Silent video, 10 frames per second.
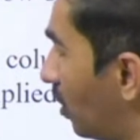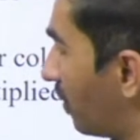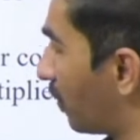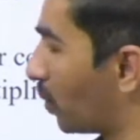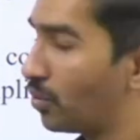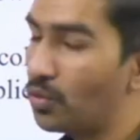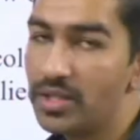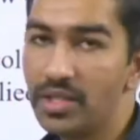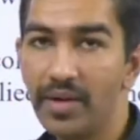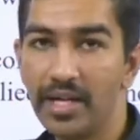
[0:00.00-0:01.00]
of row 2
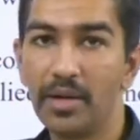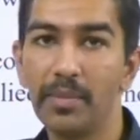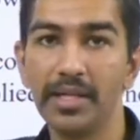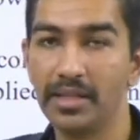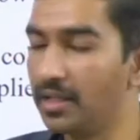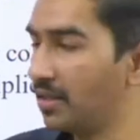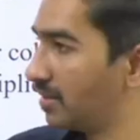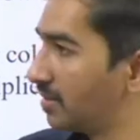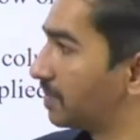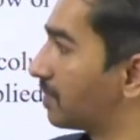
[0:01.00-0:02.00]
is divided by 3.
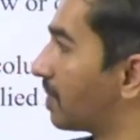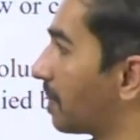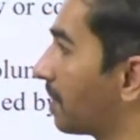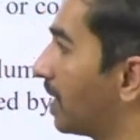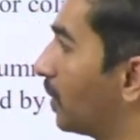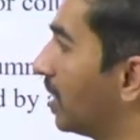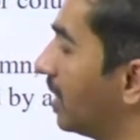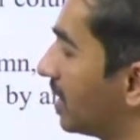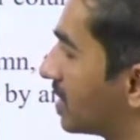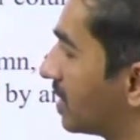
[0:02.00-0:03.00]
Okay,
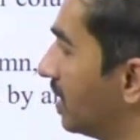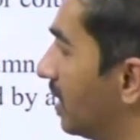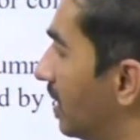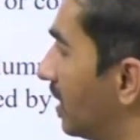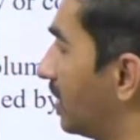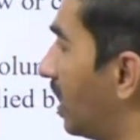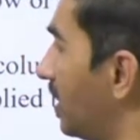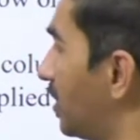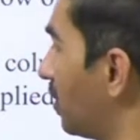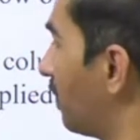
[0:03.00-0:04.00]
next. The
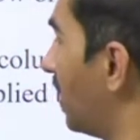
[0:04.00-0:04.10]
addition